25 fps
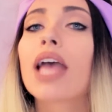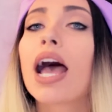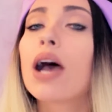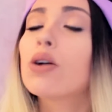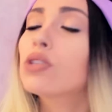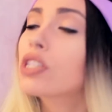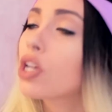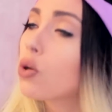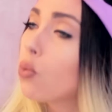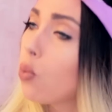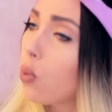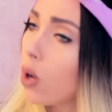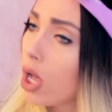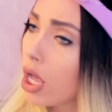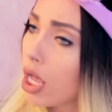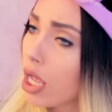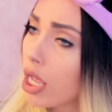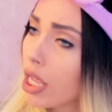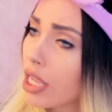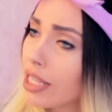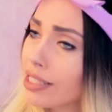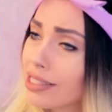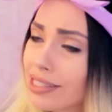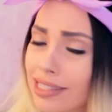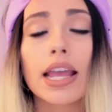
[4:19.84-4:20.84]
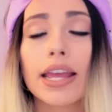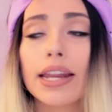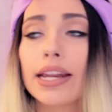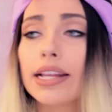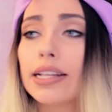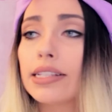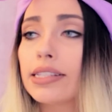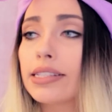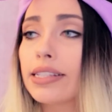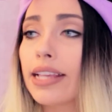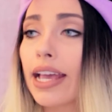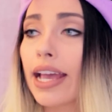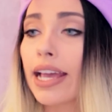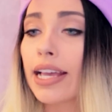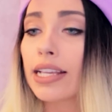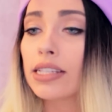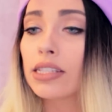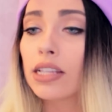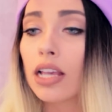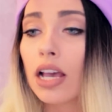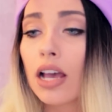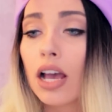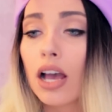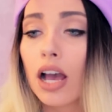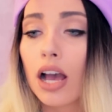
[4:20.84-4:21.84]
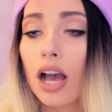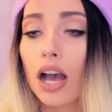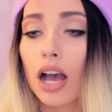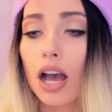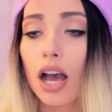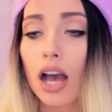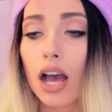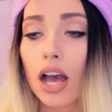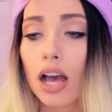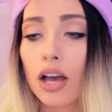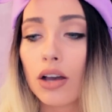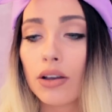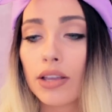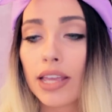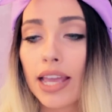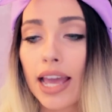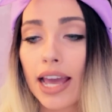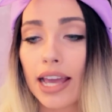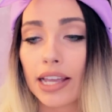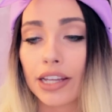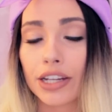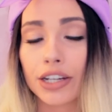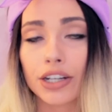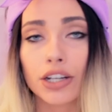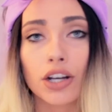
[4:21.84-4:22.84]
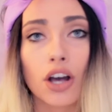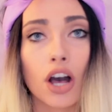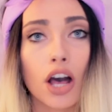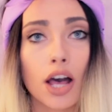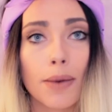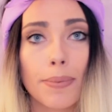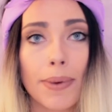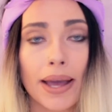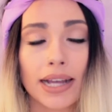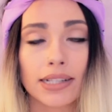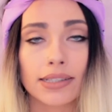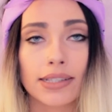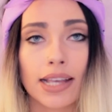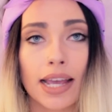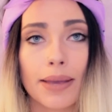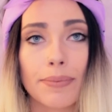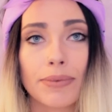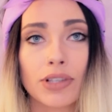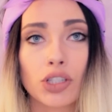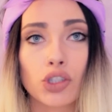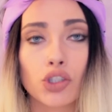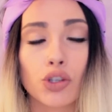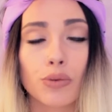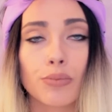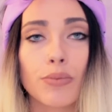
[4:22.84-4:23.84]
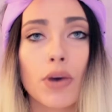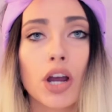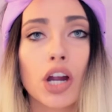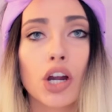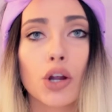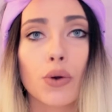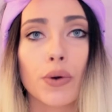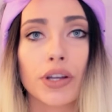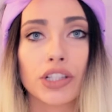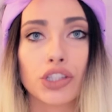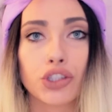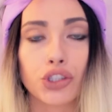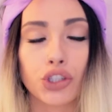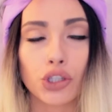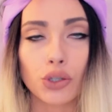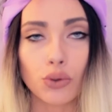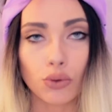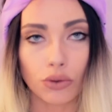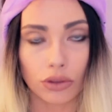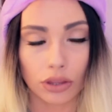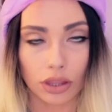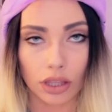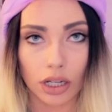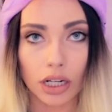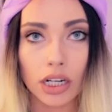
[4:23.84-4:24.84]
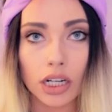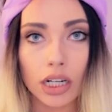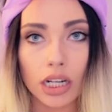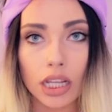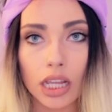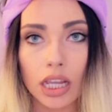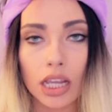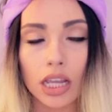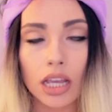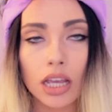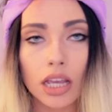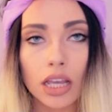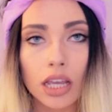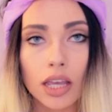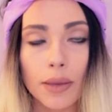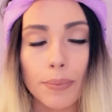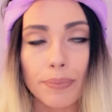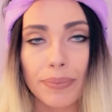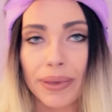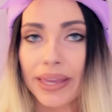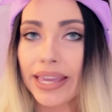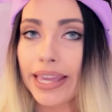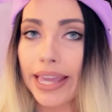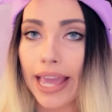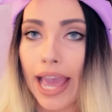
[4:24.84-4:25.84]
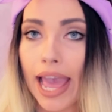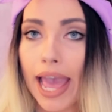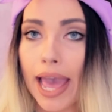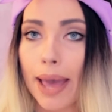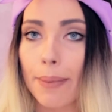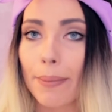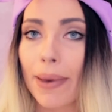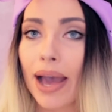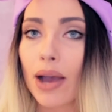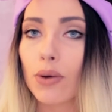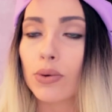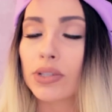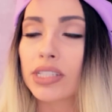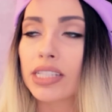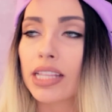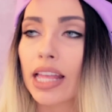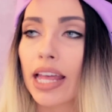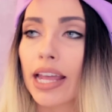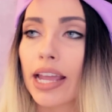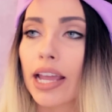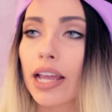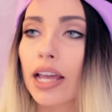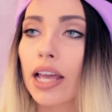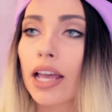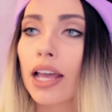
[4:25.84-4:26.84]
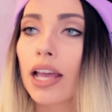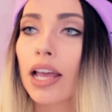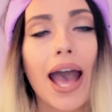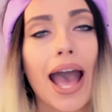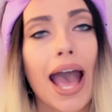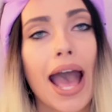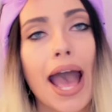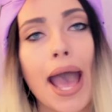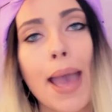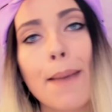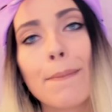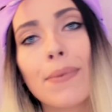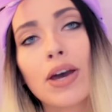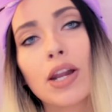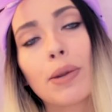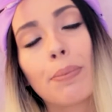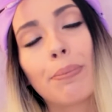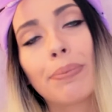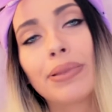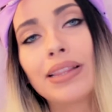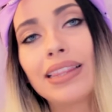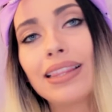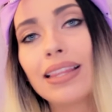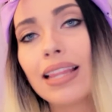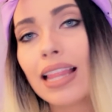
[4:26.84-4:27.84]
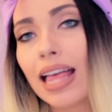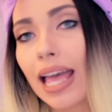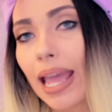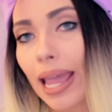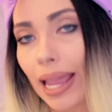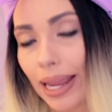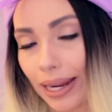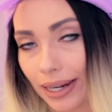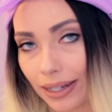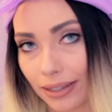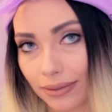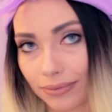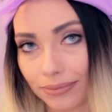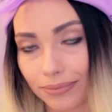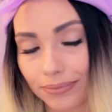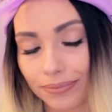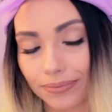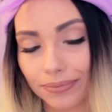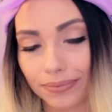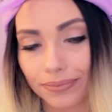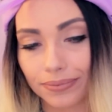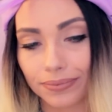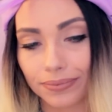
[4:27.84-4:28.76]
I was like, what? And it says, oh yeah, your callback time is tomorrow at 2.30 p.m. I was like, I'm on a plane.